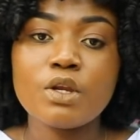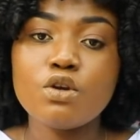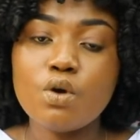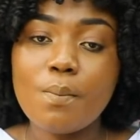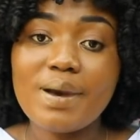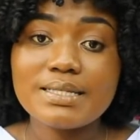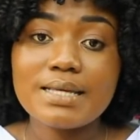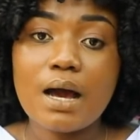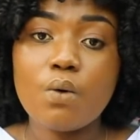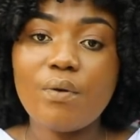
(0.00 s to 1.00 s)
no
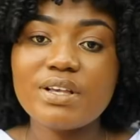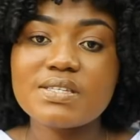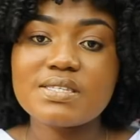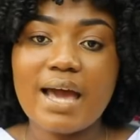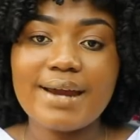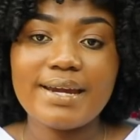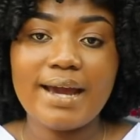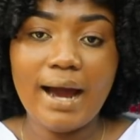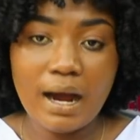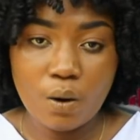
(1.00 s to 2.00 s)
matter which side
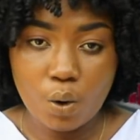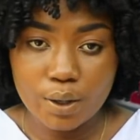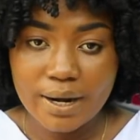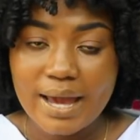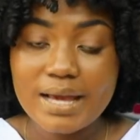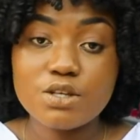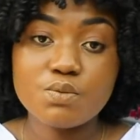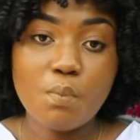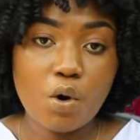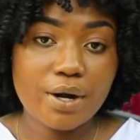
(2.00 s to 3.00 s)
they are on,
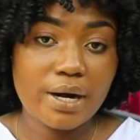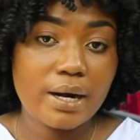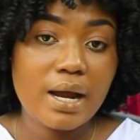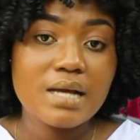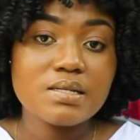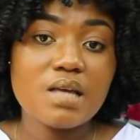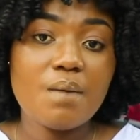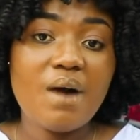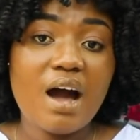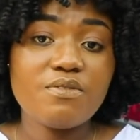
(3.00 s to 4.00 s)
is mourning.
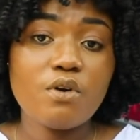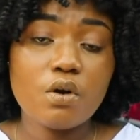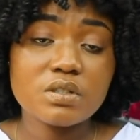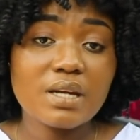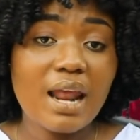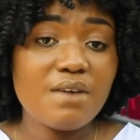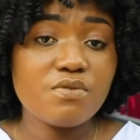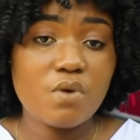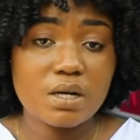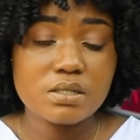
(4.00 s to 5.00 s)
Some have lost
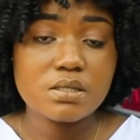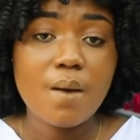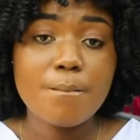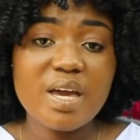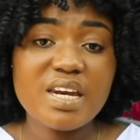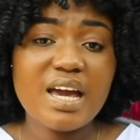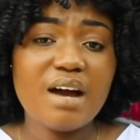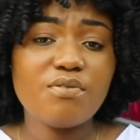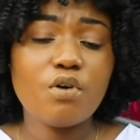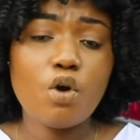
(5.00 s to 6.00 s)
loved ones. Many
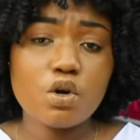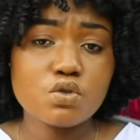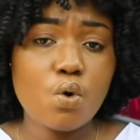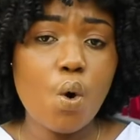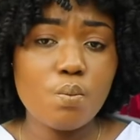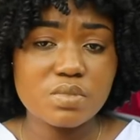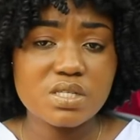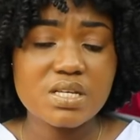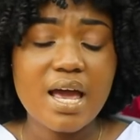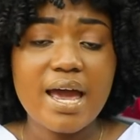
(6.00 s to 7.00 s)
have lost
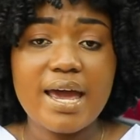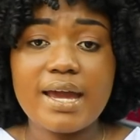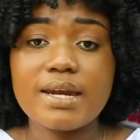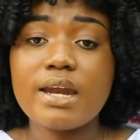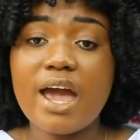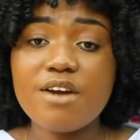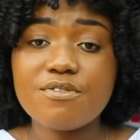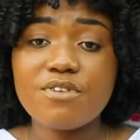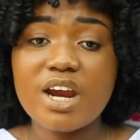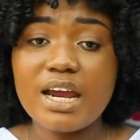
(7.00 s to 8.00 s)
homes. And
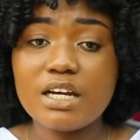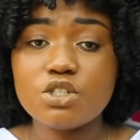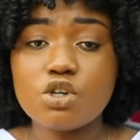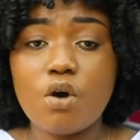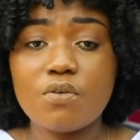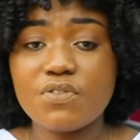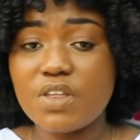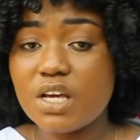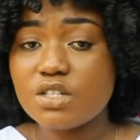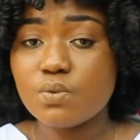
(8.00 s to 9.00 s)
every inch of
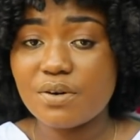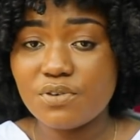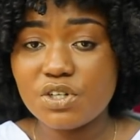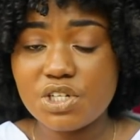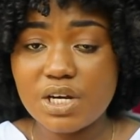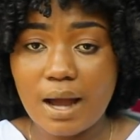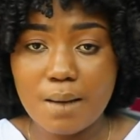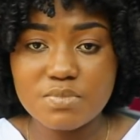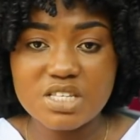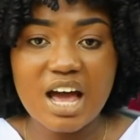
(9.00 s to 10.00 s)
these refugee
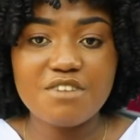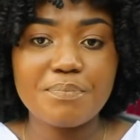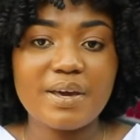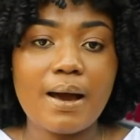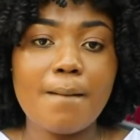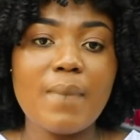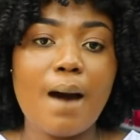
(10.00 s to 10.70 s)
camps have become